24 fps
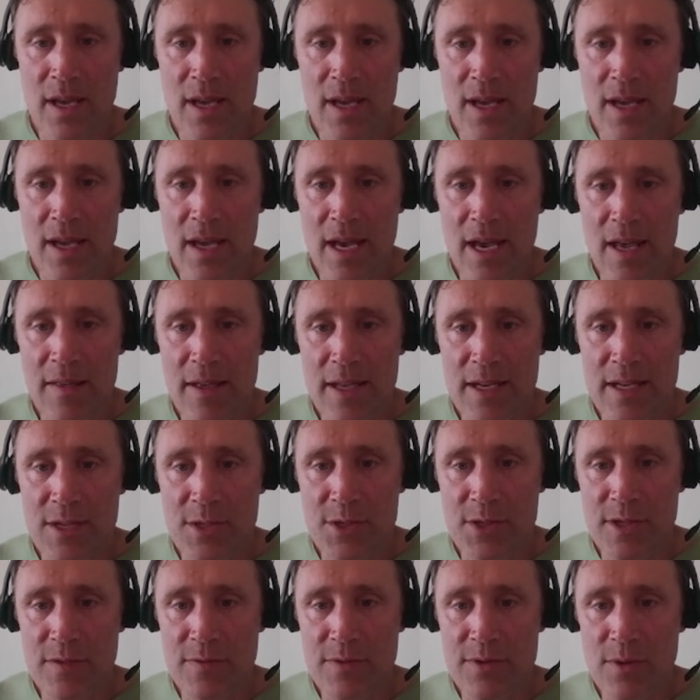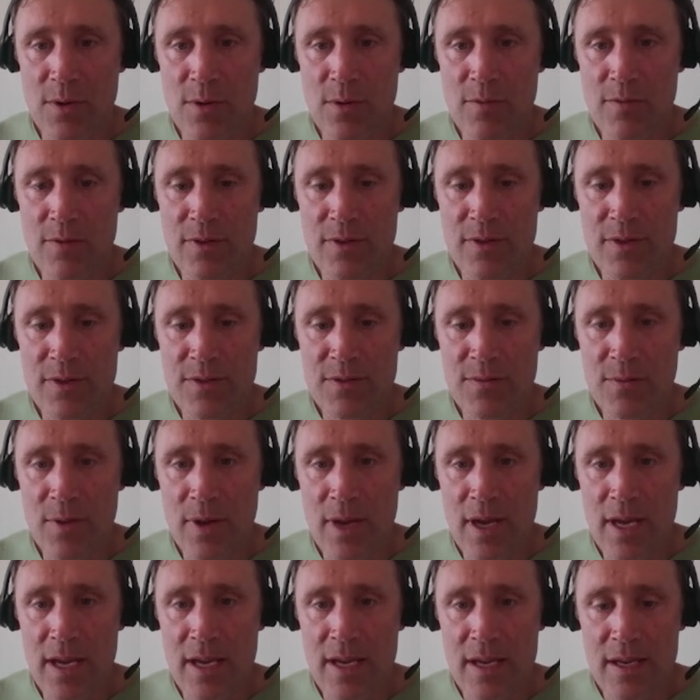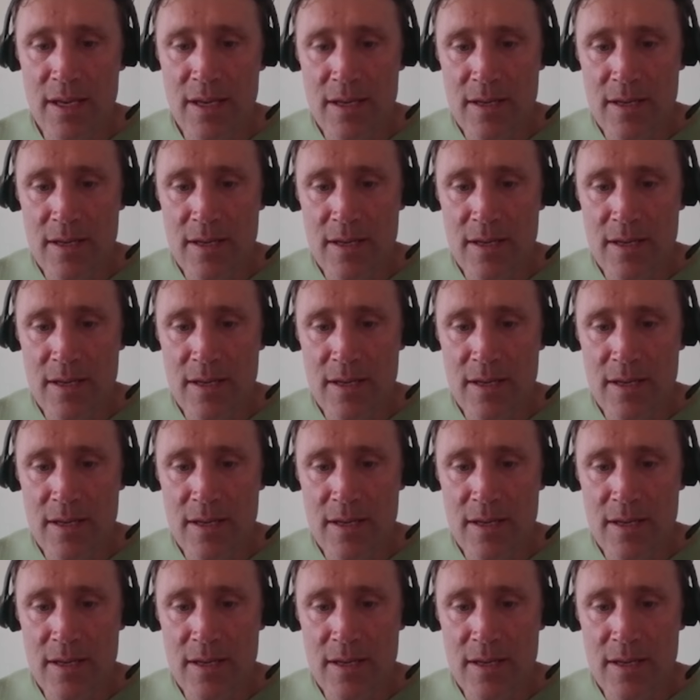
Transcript: And then it shifts over this way.